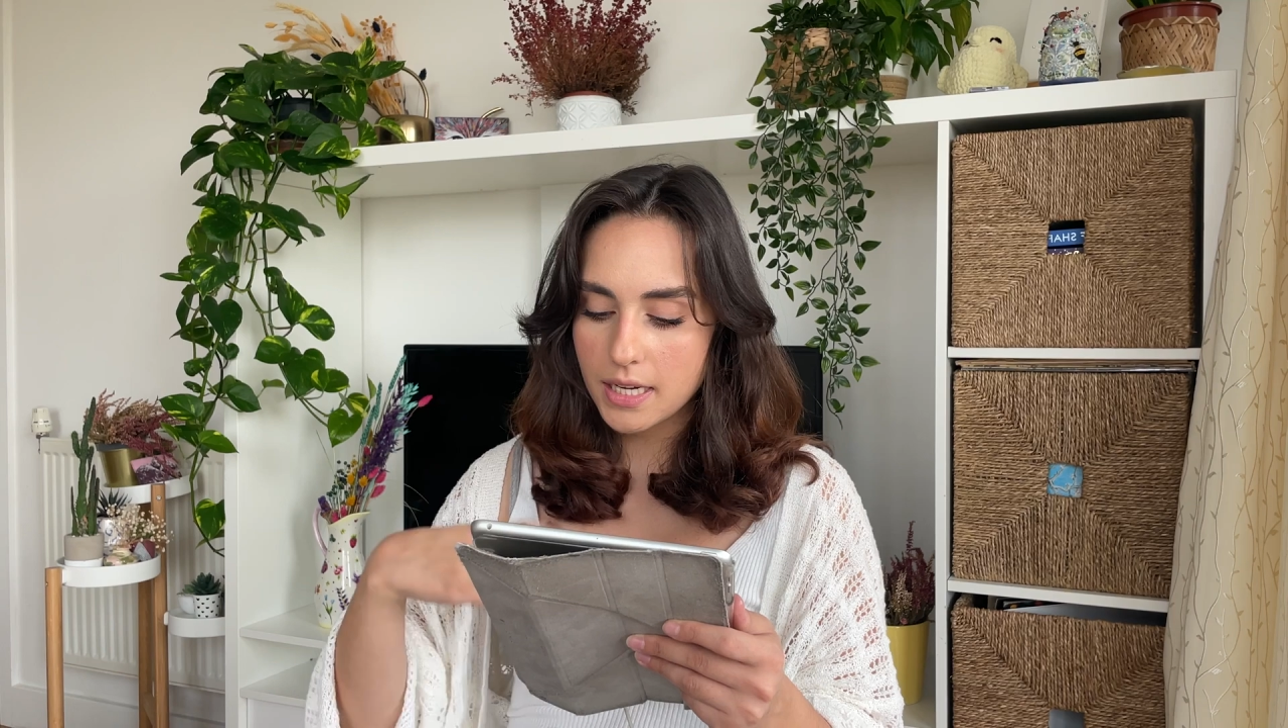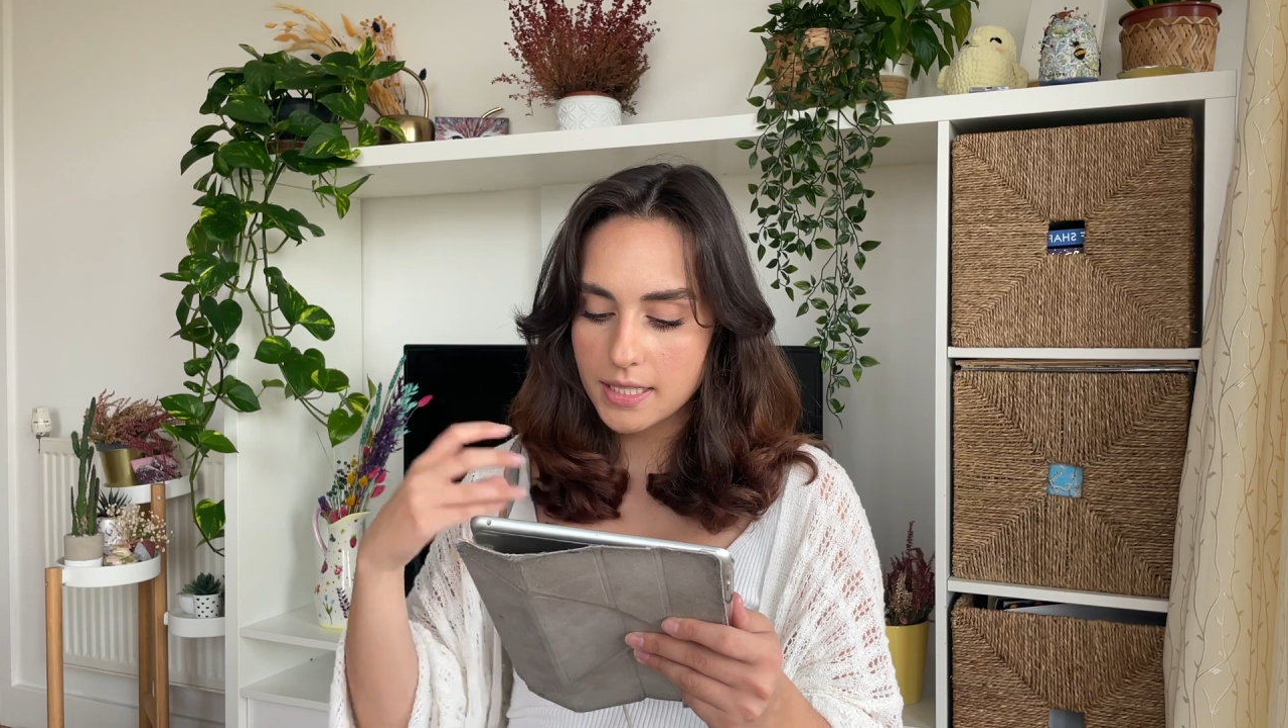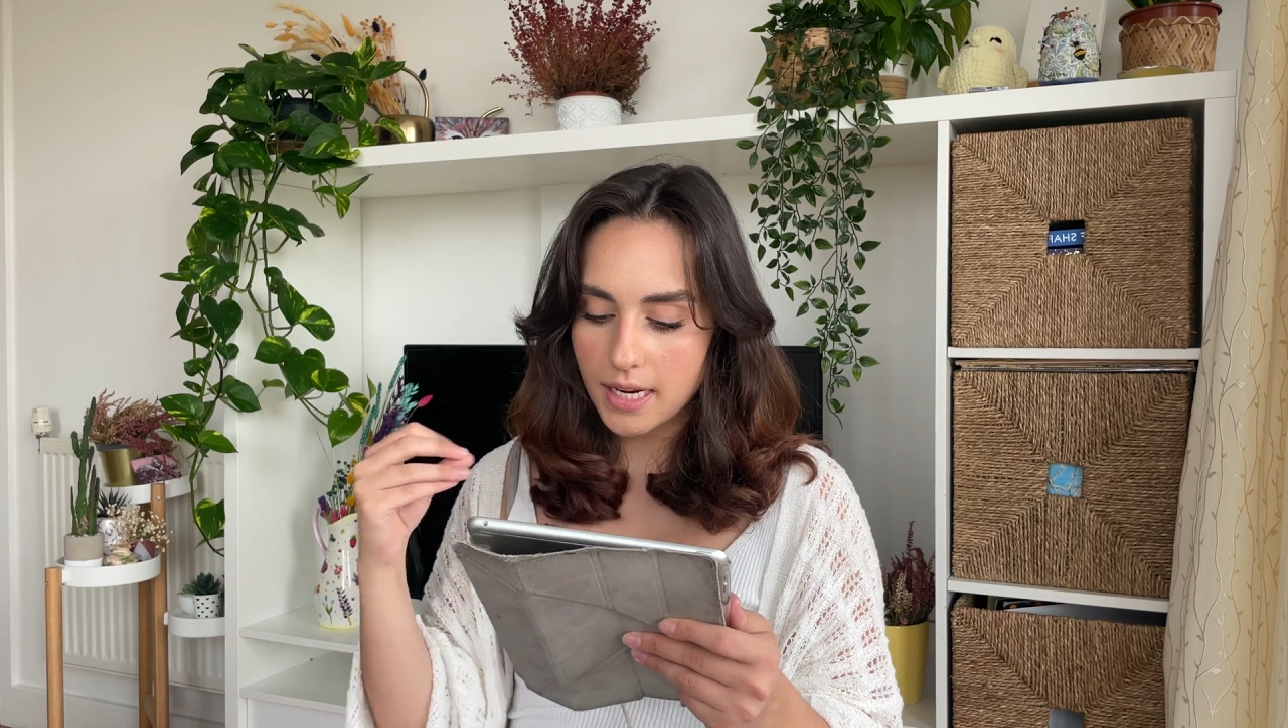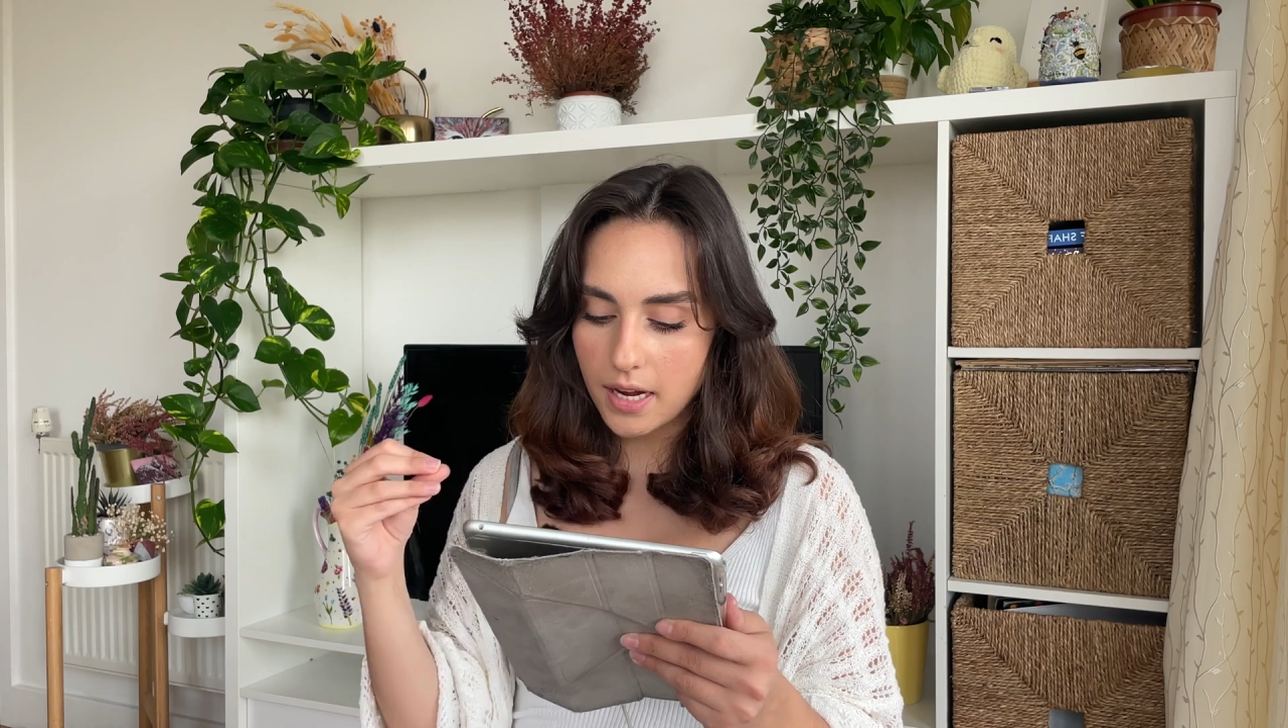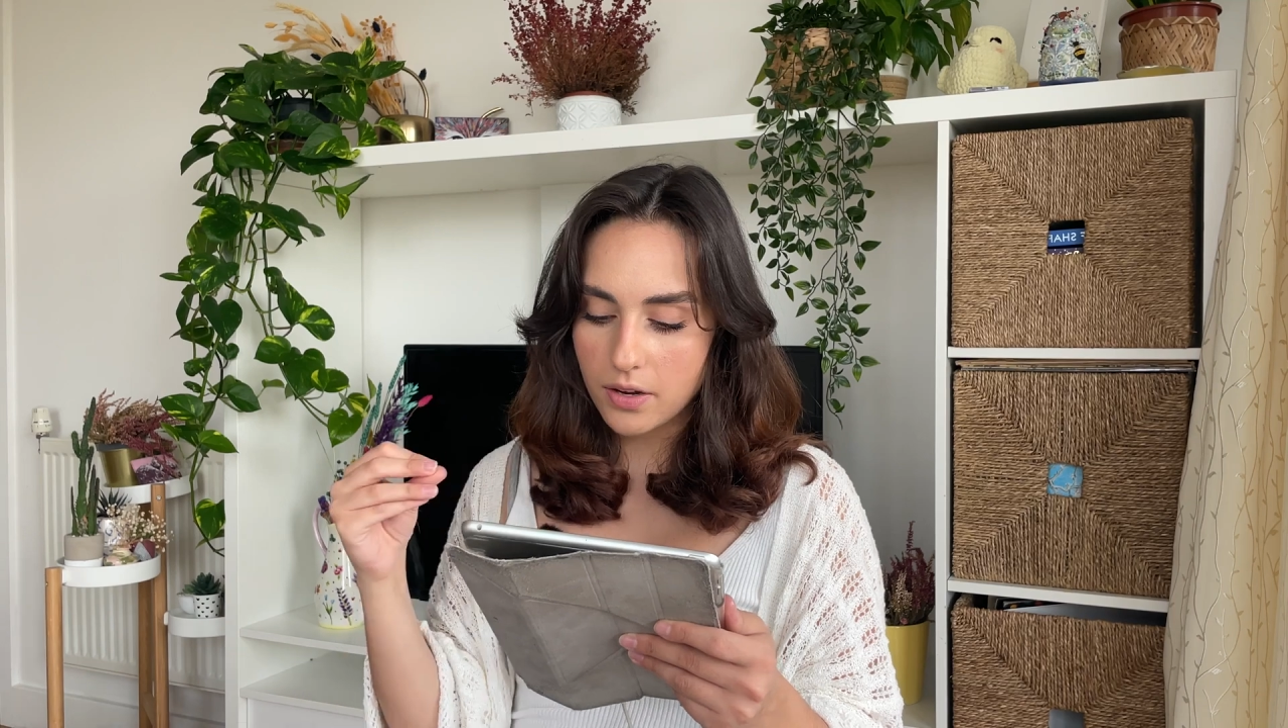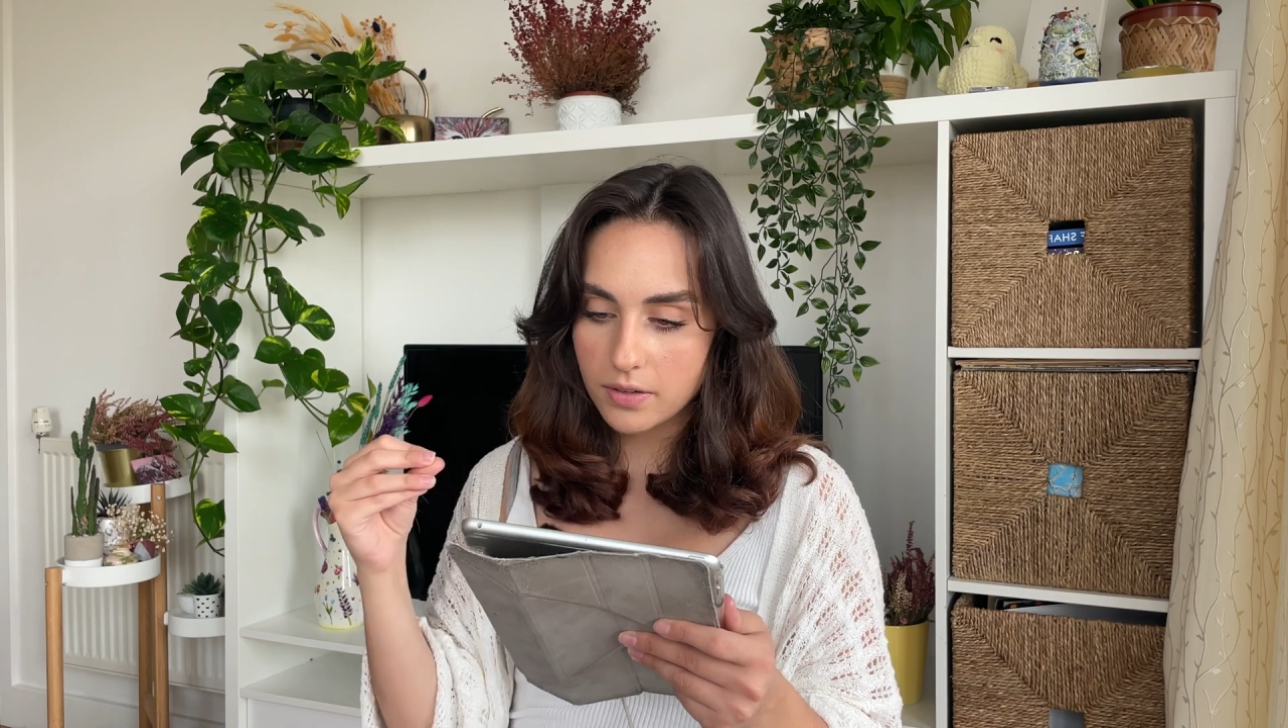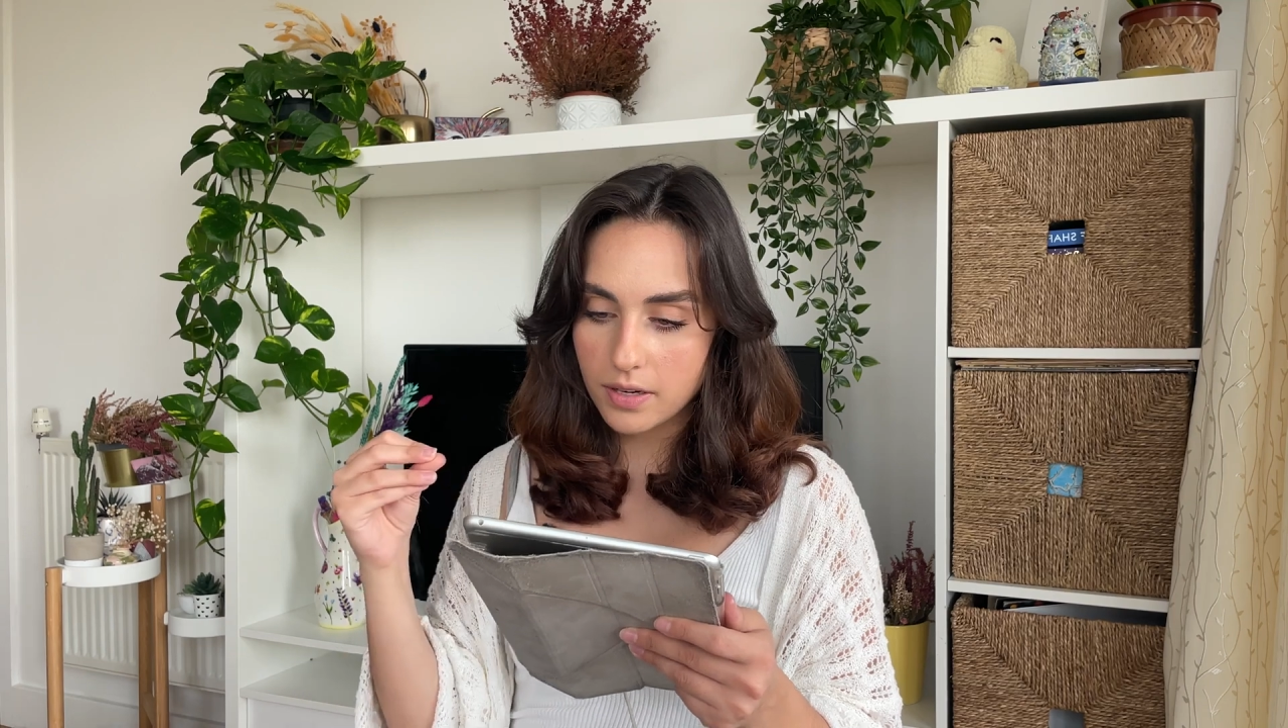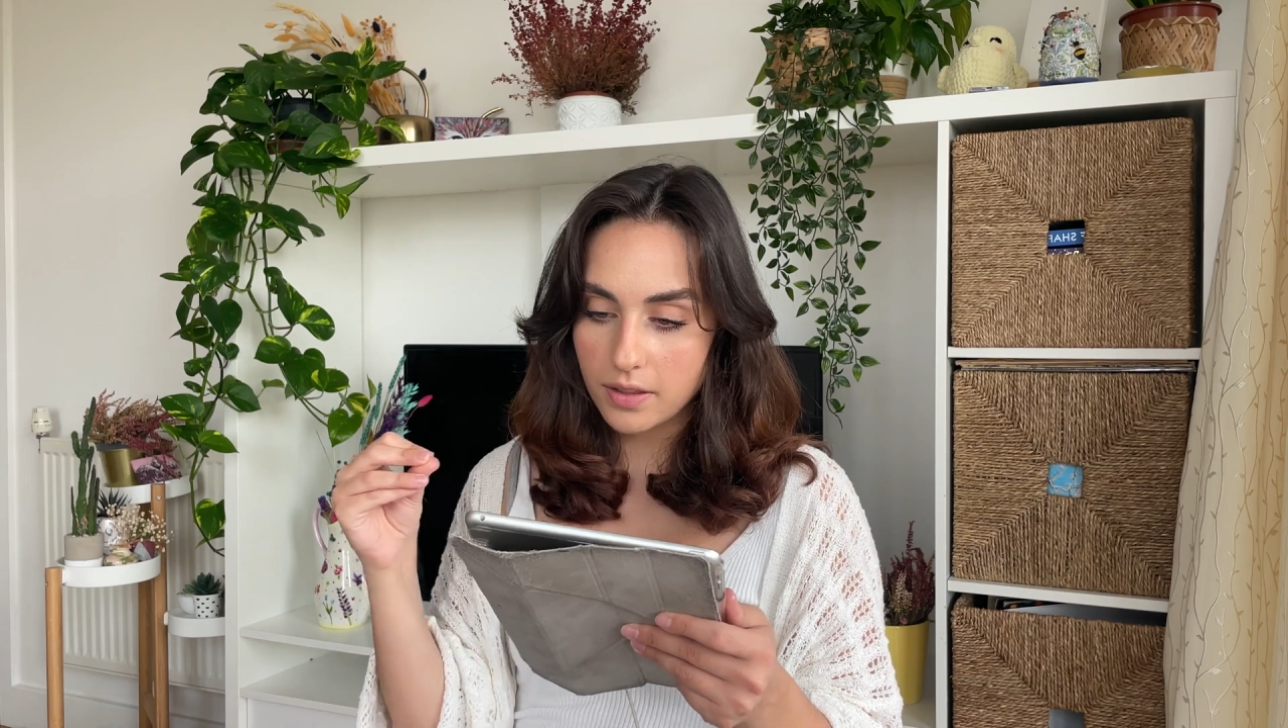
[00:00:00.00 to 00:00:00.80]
down